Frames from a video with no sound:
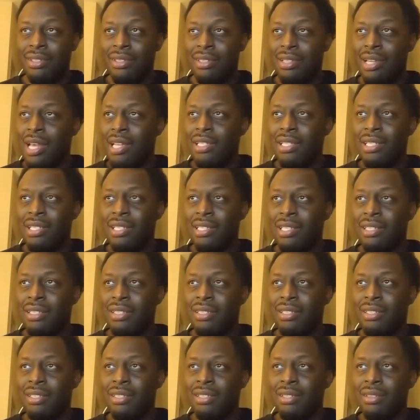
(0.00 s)
You're not
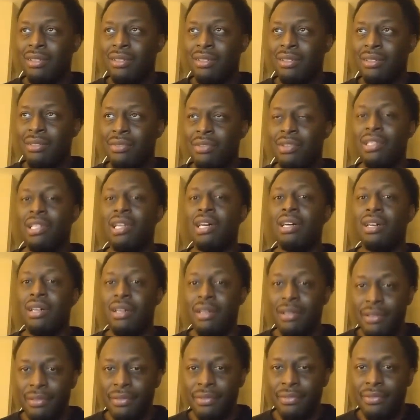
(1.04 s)
looking for
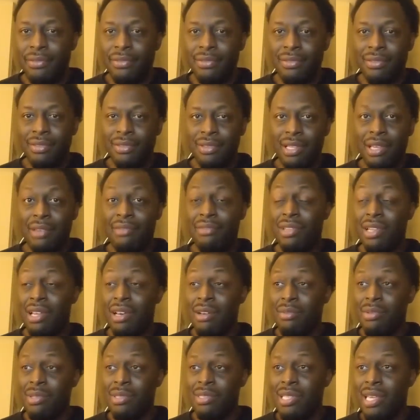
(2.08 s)
love. If
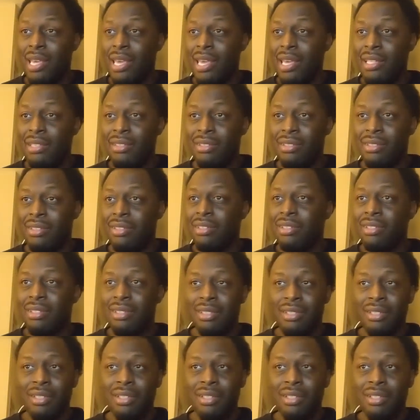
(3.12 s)
love was the answer,